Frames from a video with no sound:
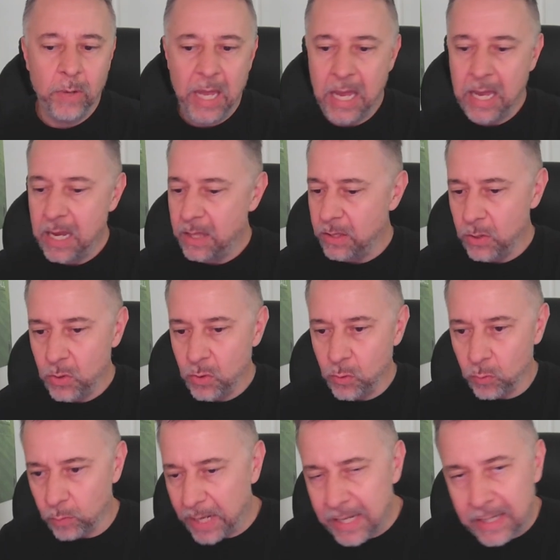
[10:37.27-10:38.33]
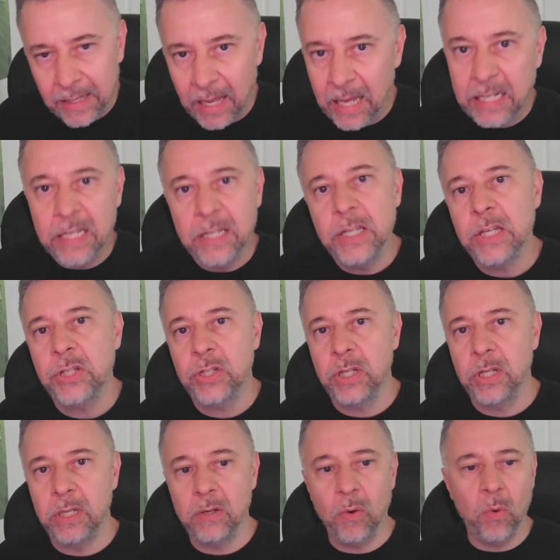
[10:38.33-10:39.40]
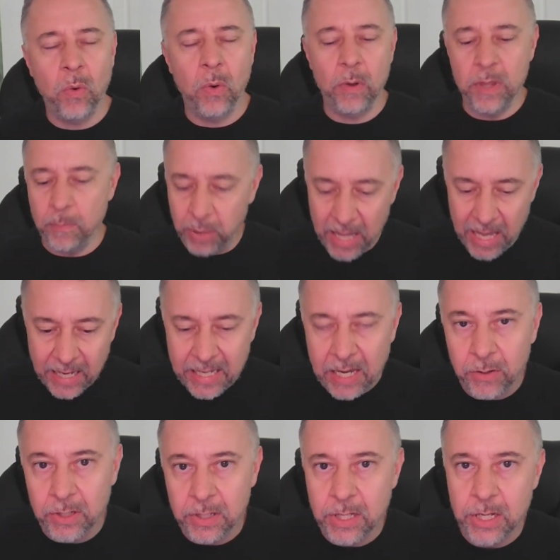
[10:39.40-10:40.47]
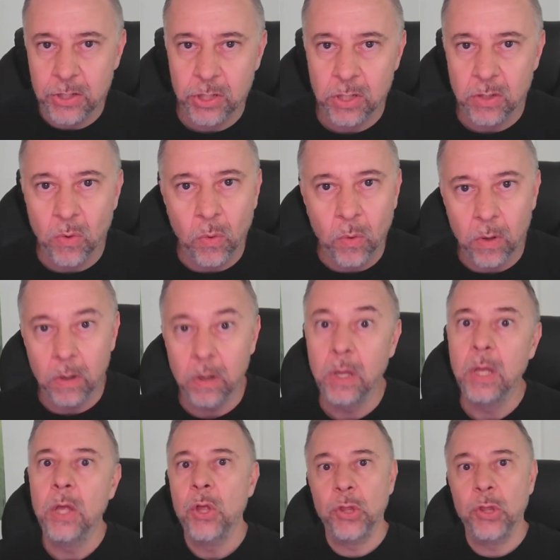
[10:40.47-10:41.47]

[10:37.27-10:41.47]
hey, the new red line edition or the blackout edition or